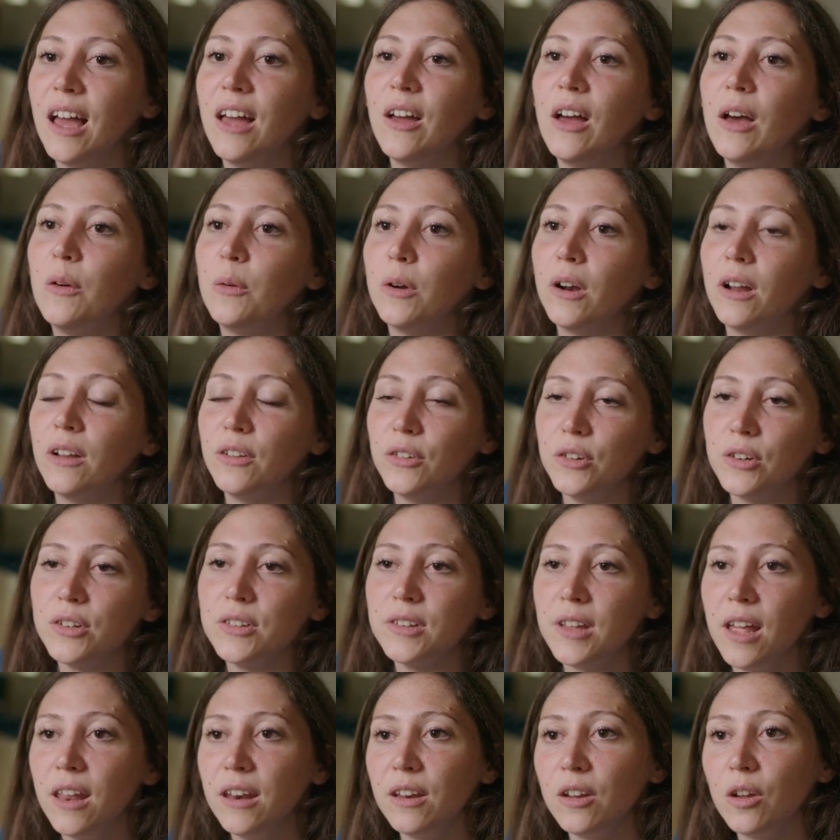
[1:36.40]
our
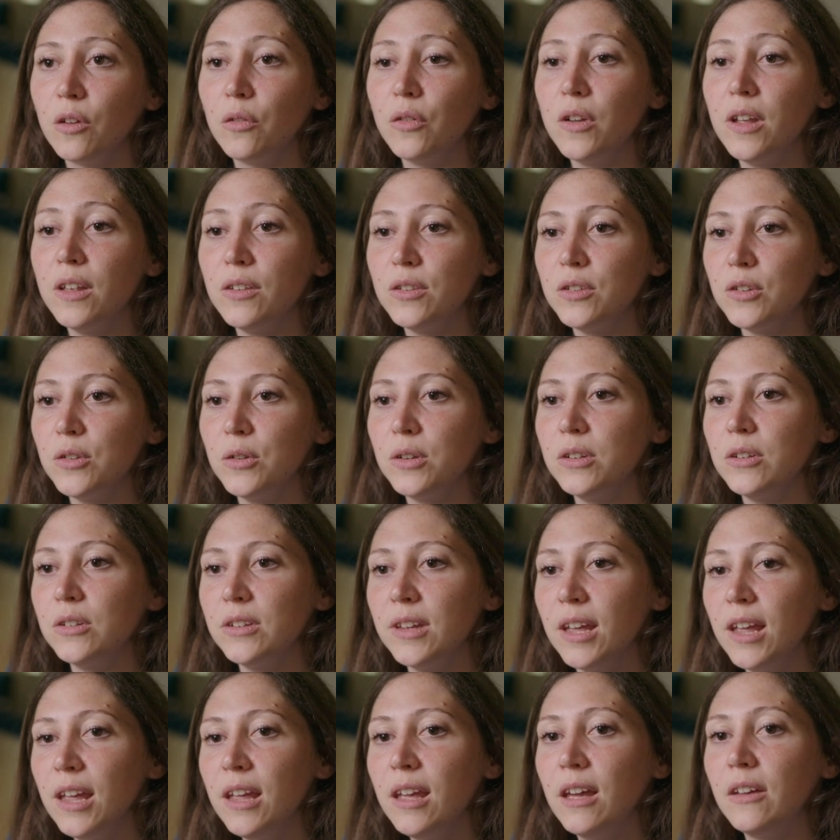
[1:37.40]
understanding of history
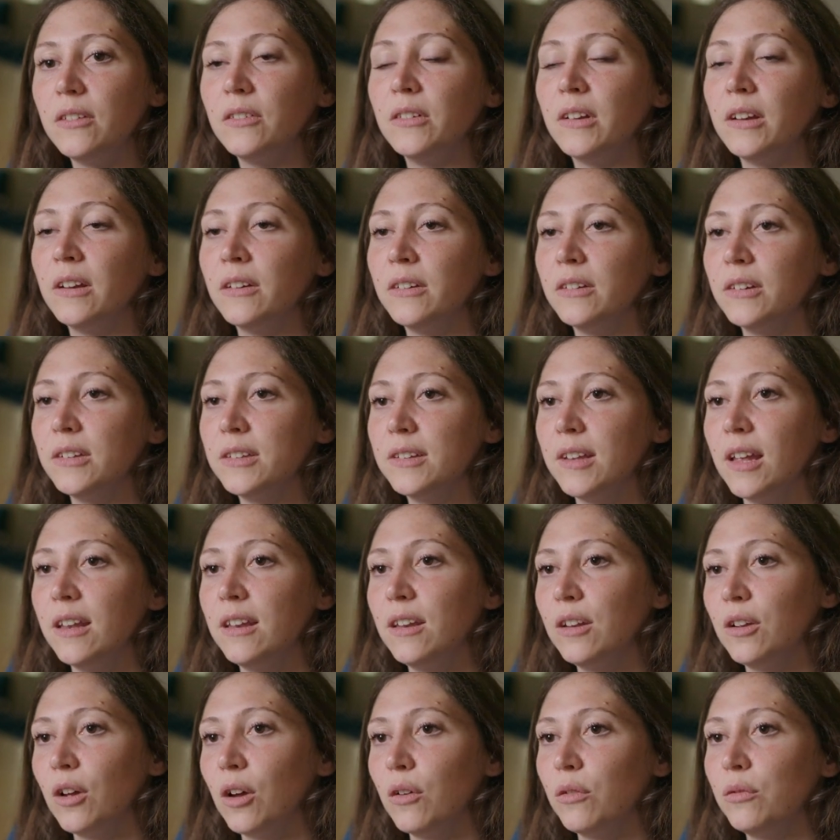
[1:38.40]
today, our
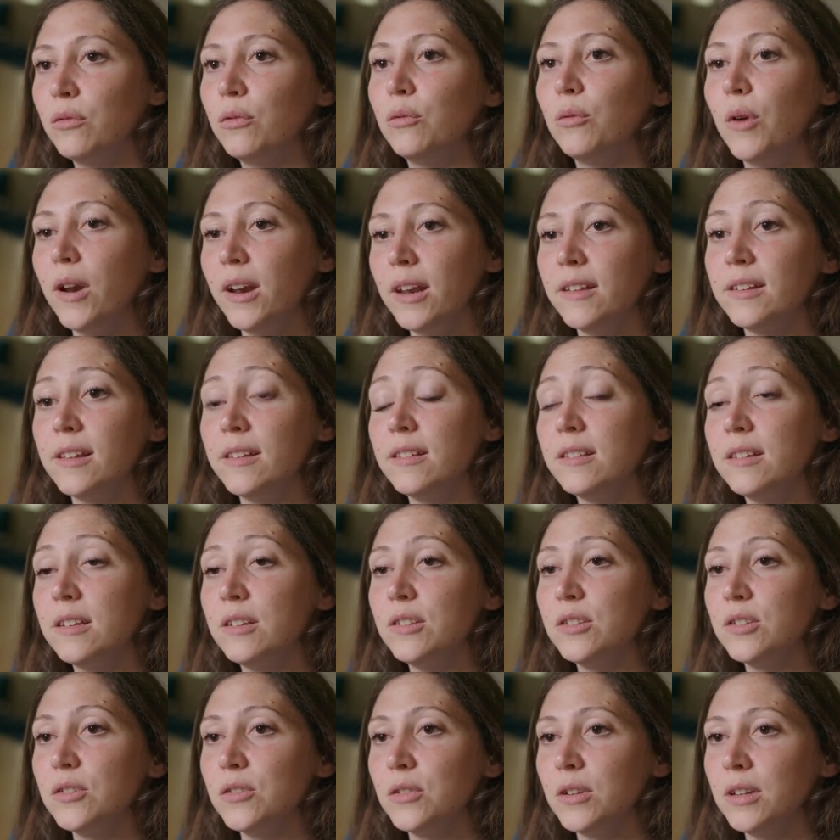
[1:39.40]
understanding of Renaissance
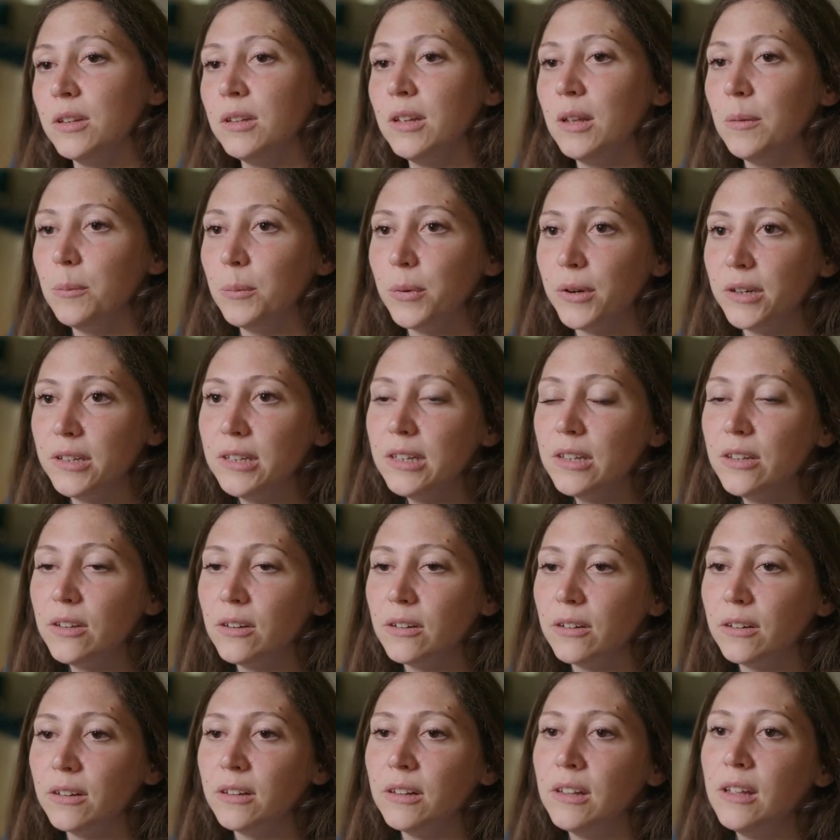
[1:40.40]
history in
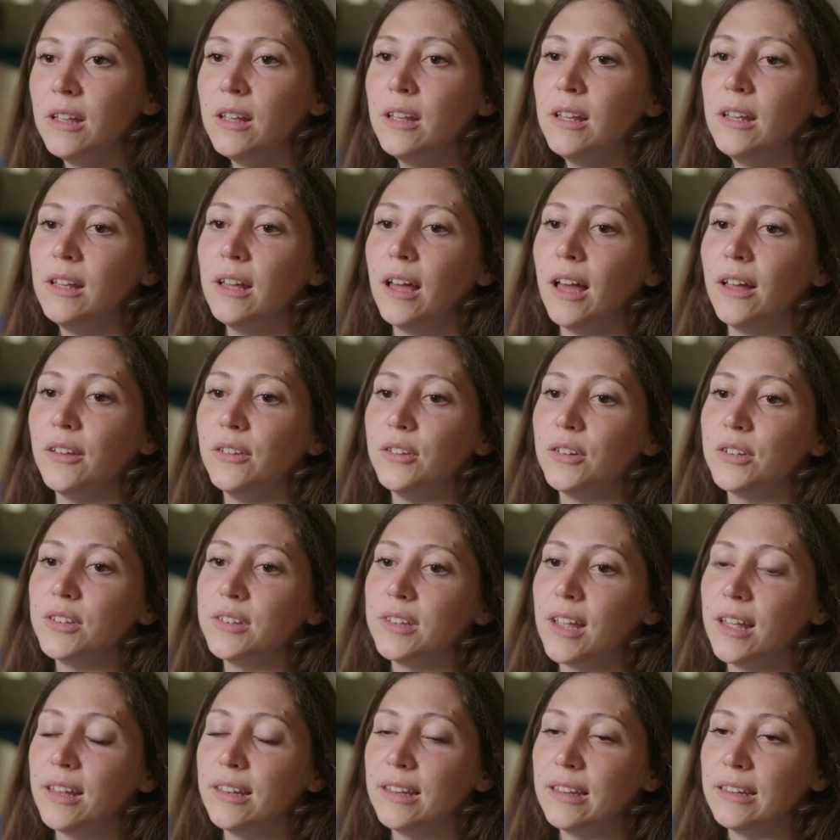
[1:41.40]
particular,
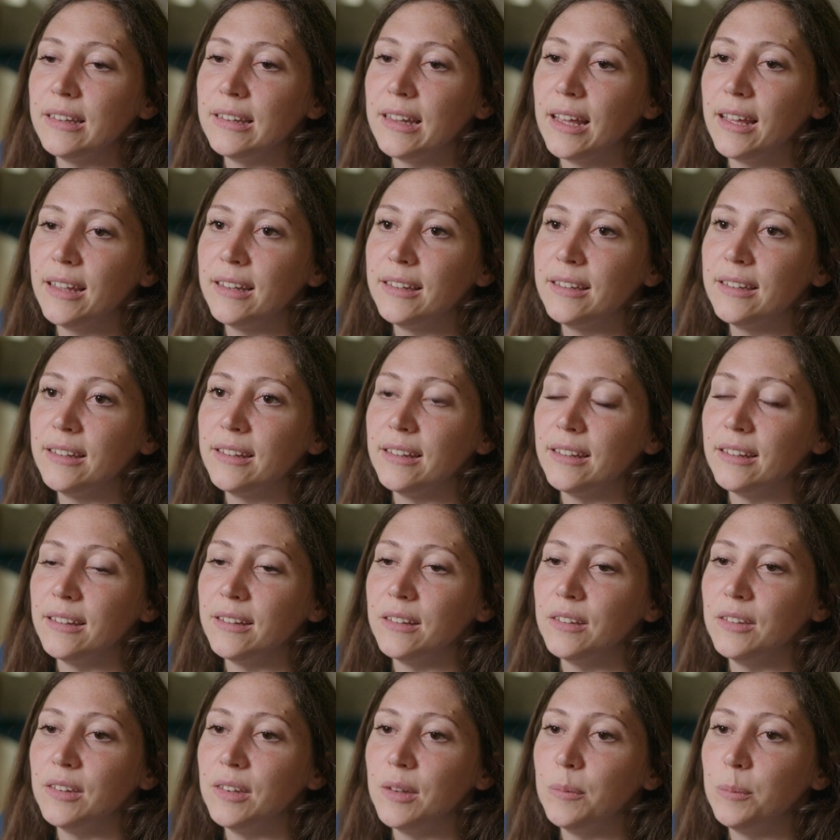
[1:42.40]
understanding that
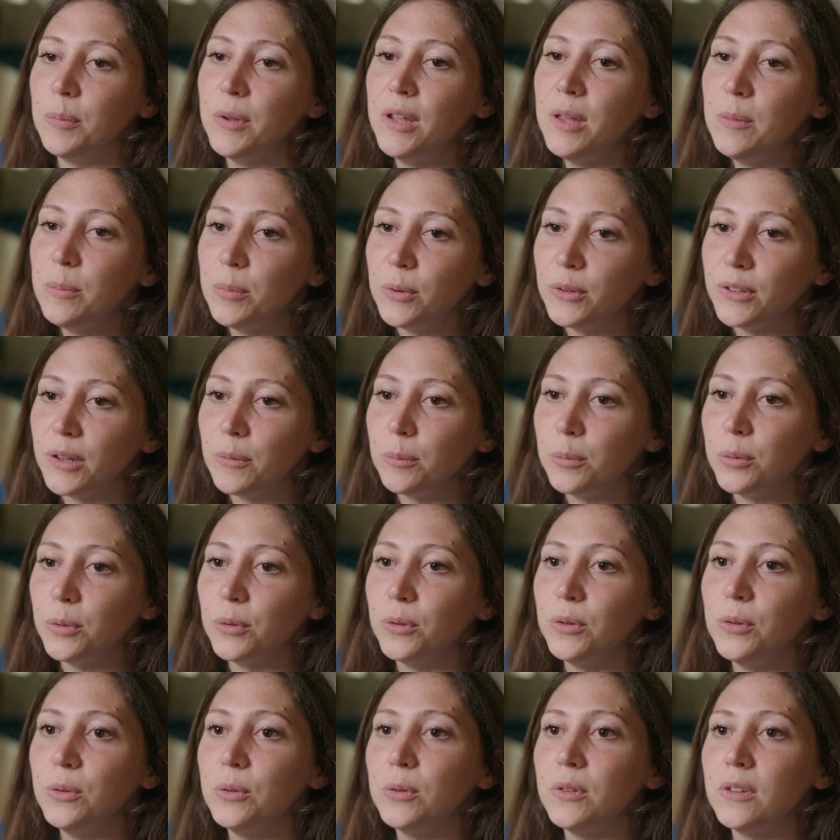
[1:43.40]
the people that
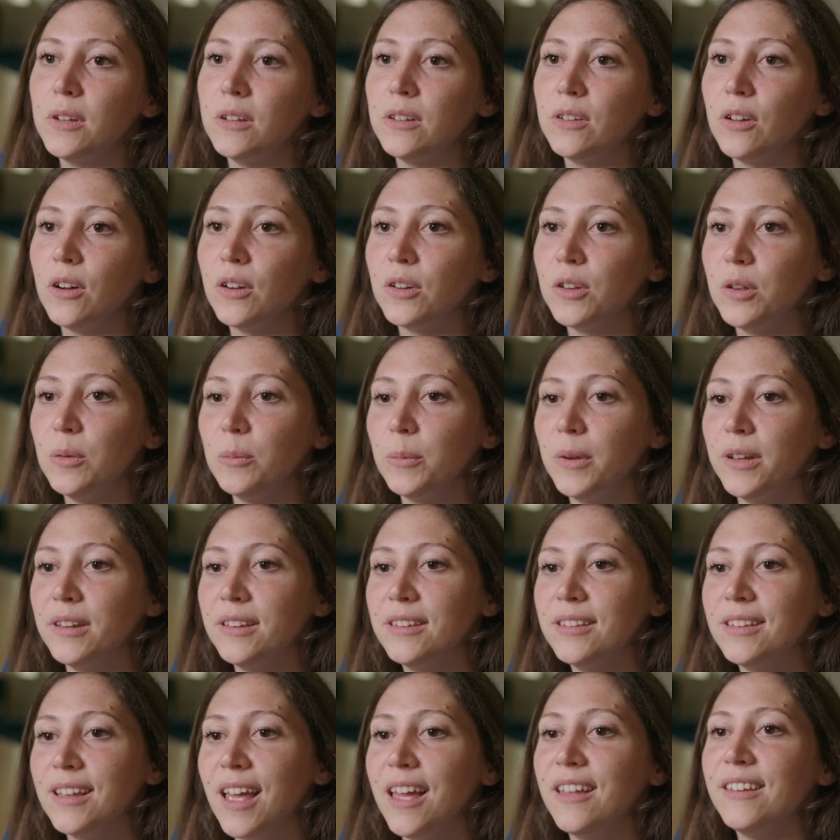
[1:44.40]
produced the
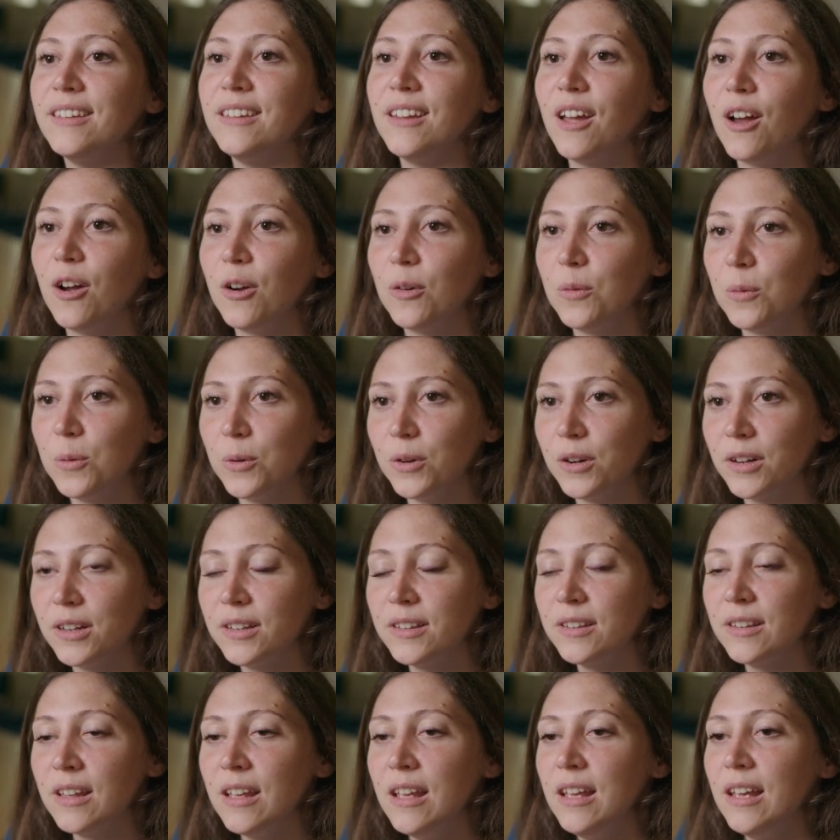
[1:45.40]
documents and the
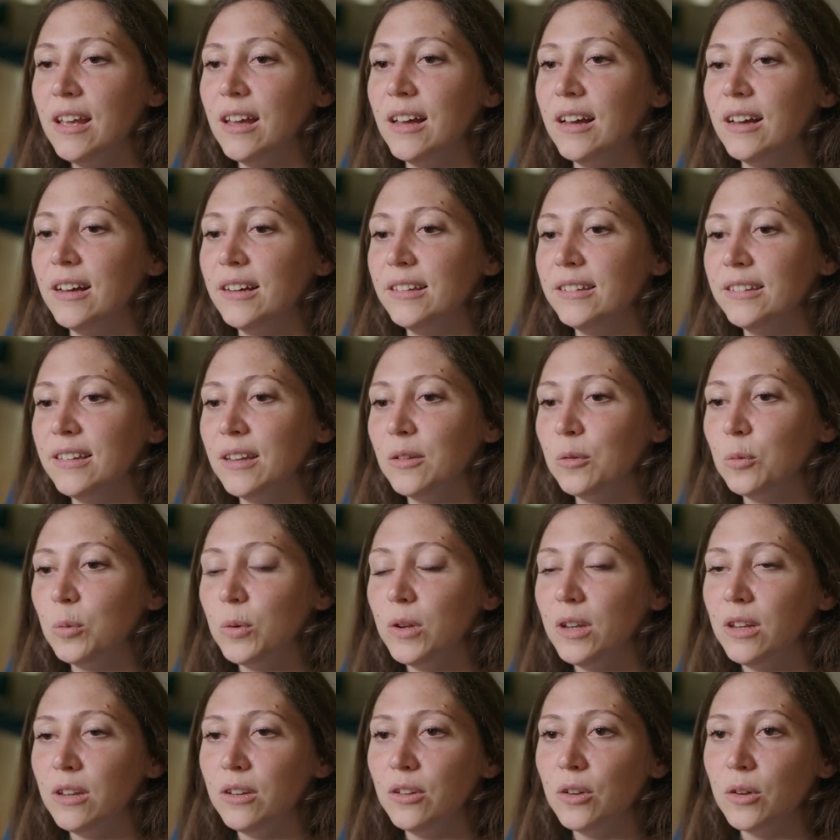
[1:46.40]
artworks that
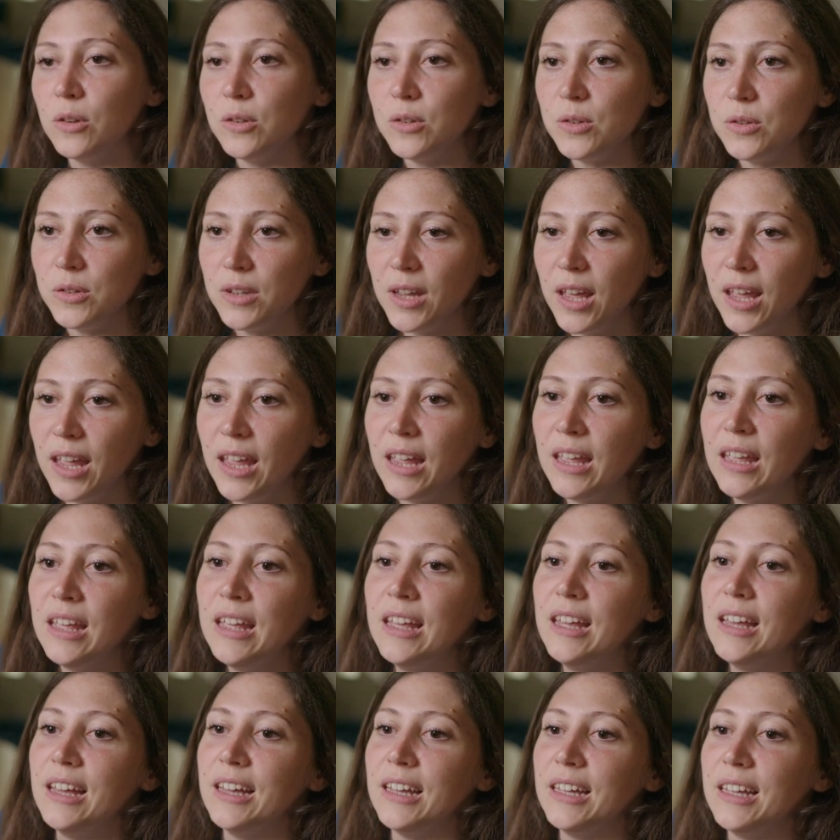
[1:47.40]
we know today
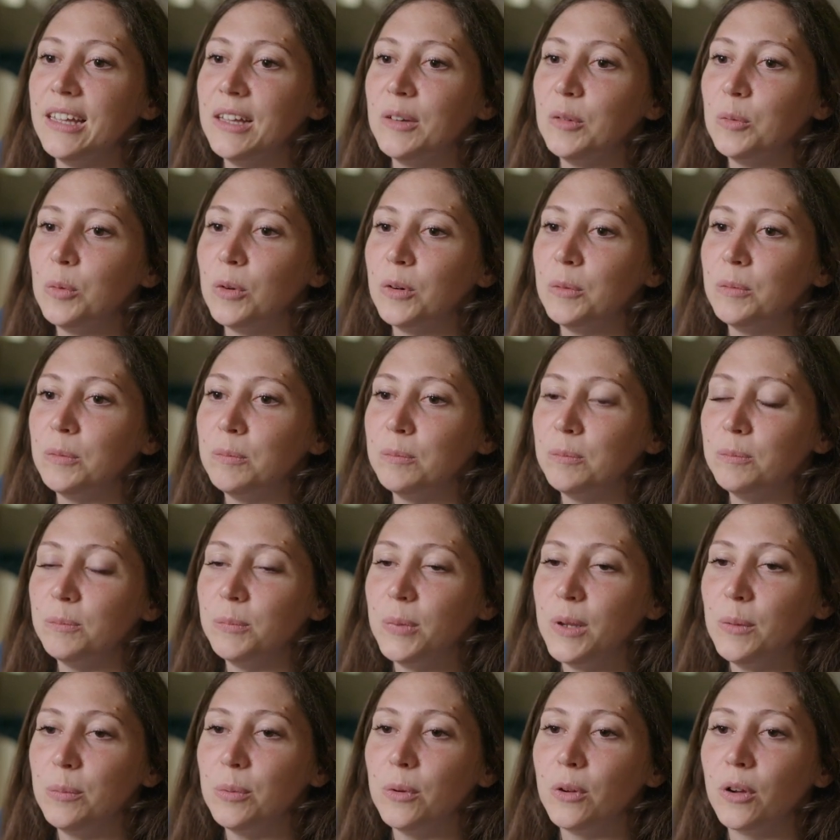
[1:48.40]
were
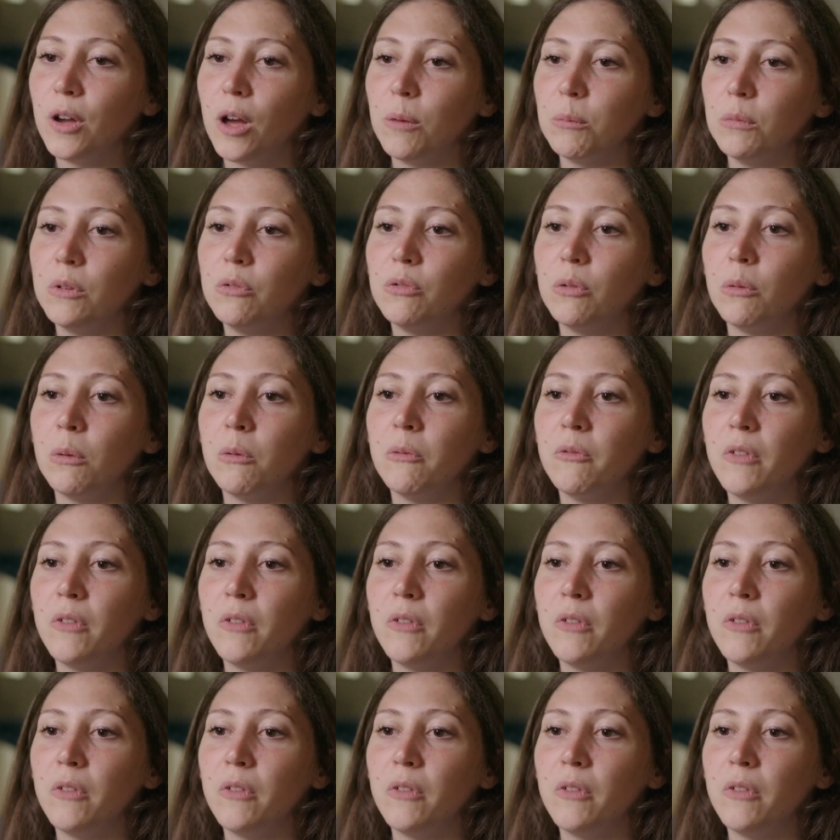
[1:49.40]
people coming from a